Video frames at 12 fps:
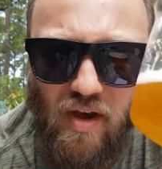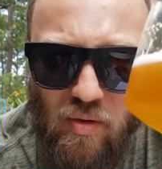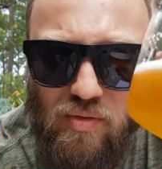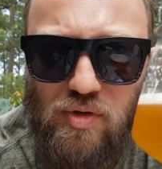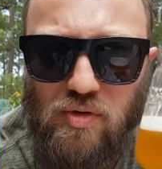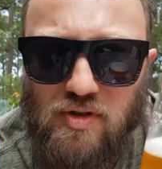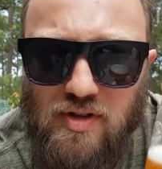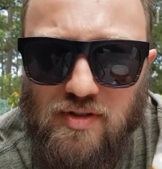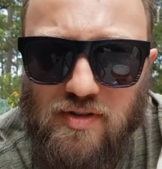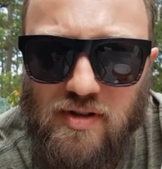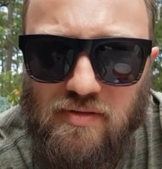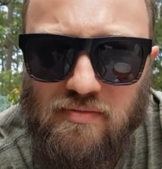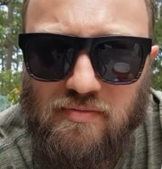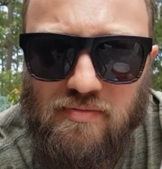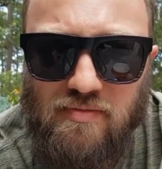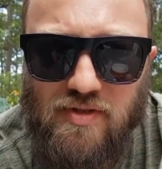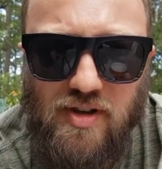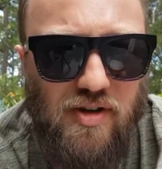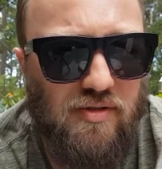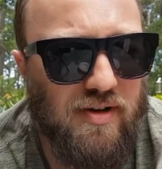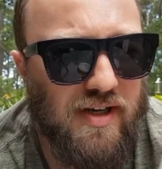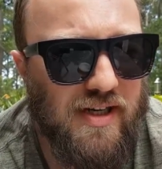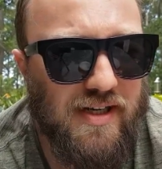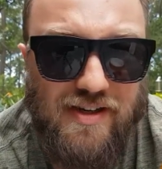we'll talk to you soon. So
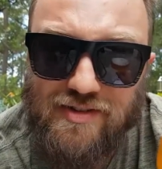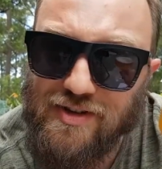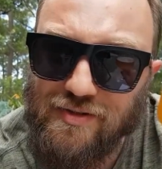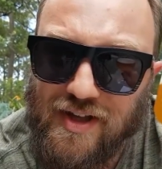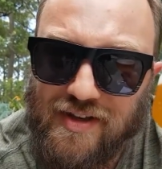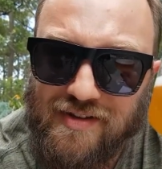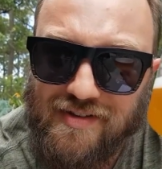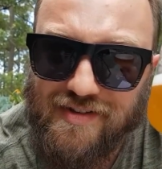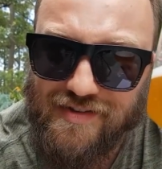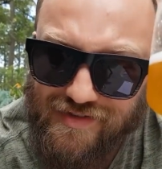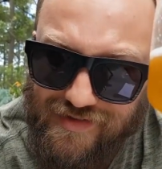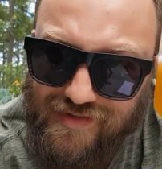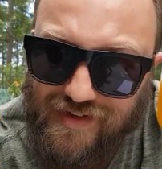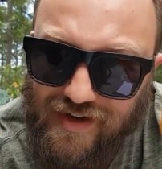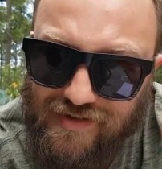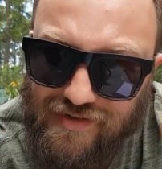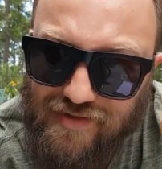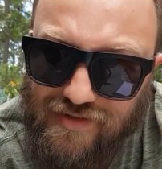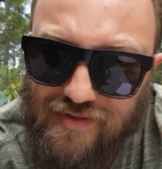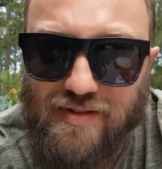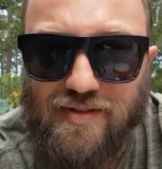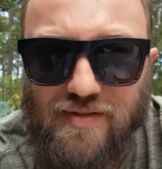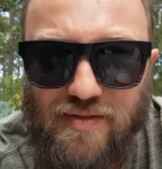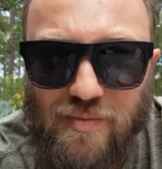until then, this is Stass
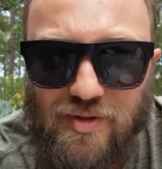from